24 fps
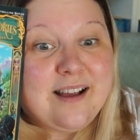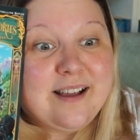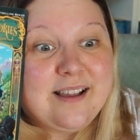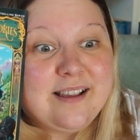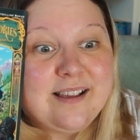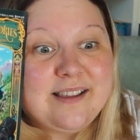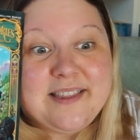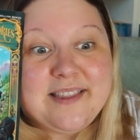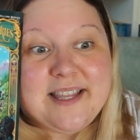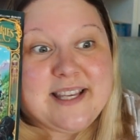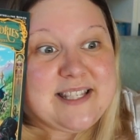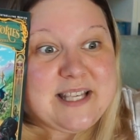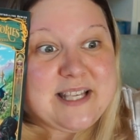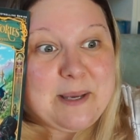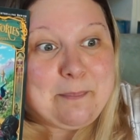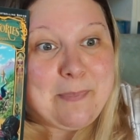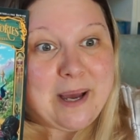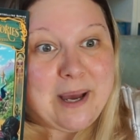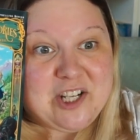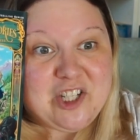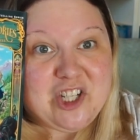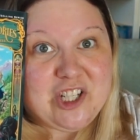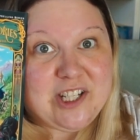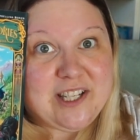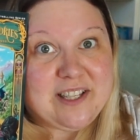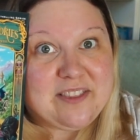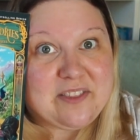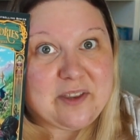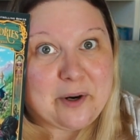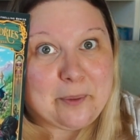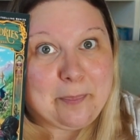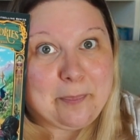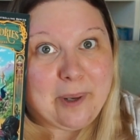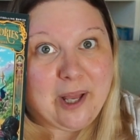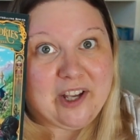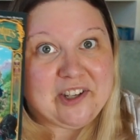there's some magic in their
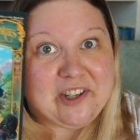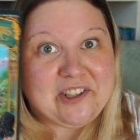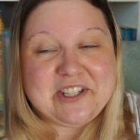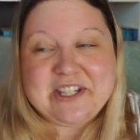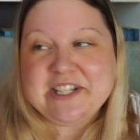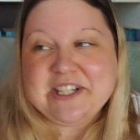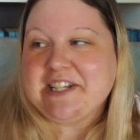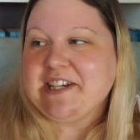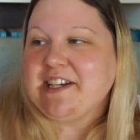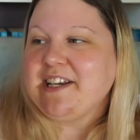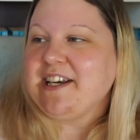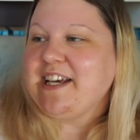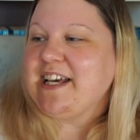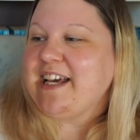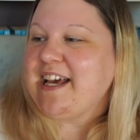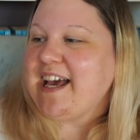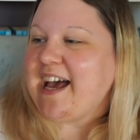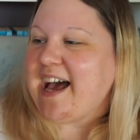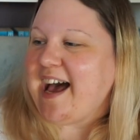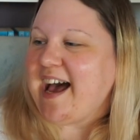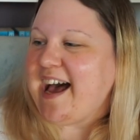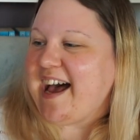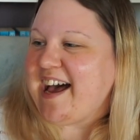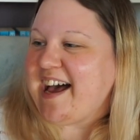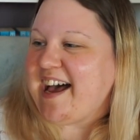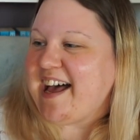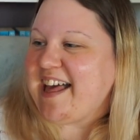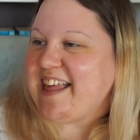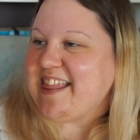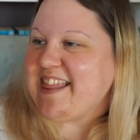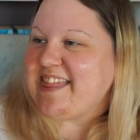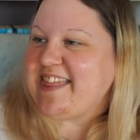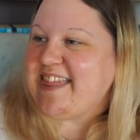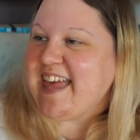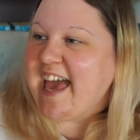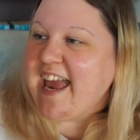blood. Uh,
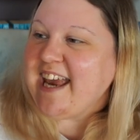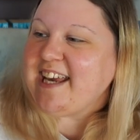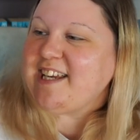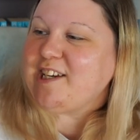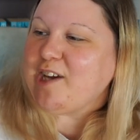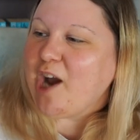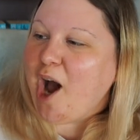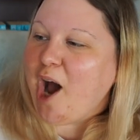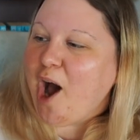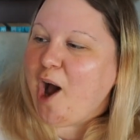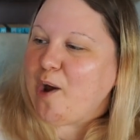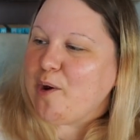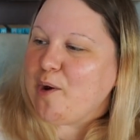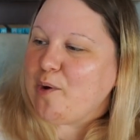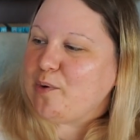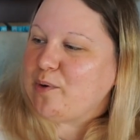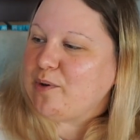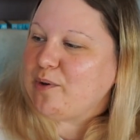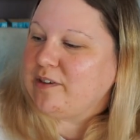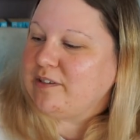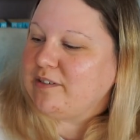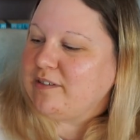they go